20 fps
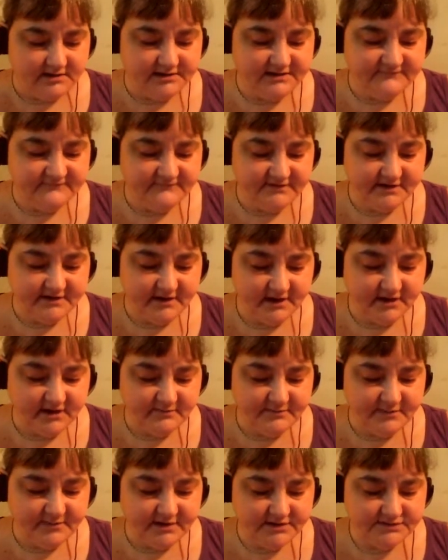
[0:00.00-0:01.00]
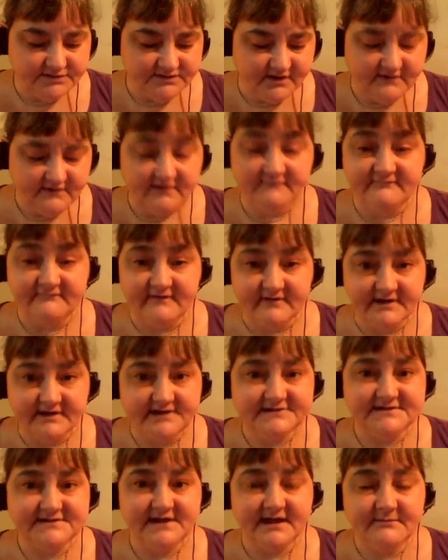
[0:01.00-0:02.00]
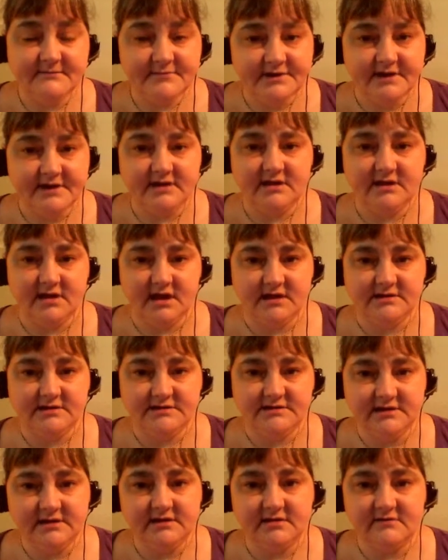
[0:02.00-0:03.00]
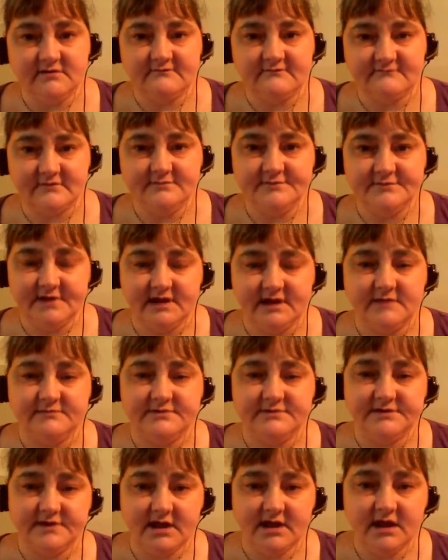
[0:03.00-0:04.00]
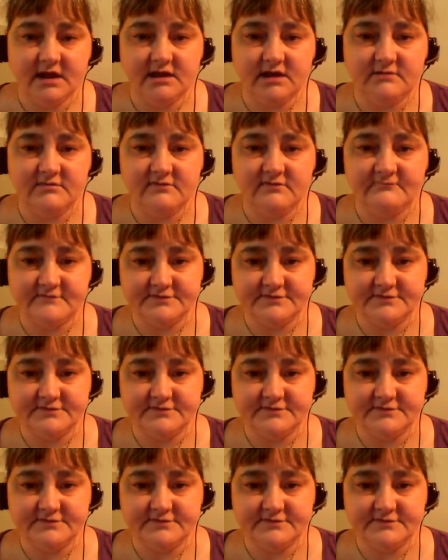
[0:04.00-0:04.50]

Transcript: Giving up is a very tempting idea from time to time.